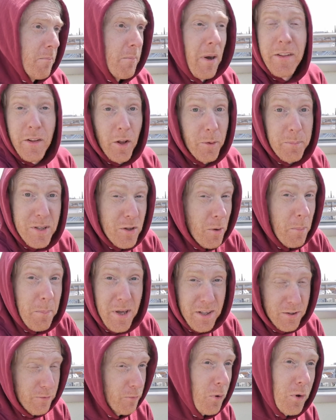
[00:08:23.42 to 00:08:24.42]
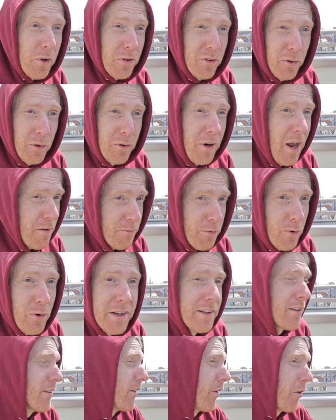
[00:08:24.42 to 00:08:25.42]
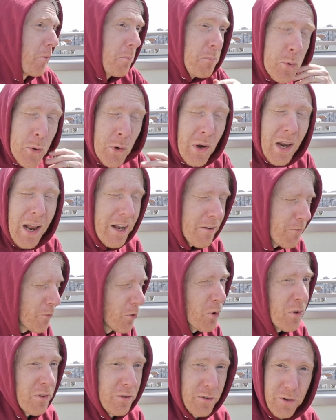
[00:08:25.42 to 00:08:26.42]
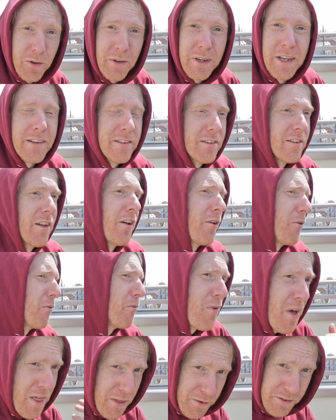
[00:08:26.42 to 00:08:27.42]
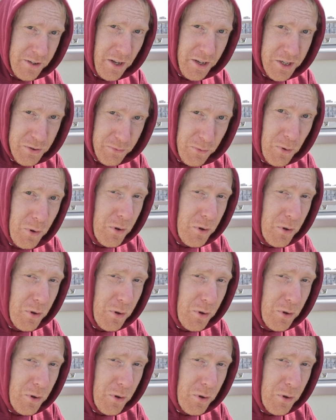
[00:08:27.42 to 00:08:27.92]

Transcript: might not be the best focuser ever. It's not a moonlight focuser. It's not a feather touch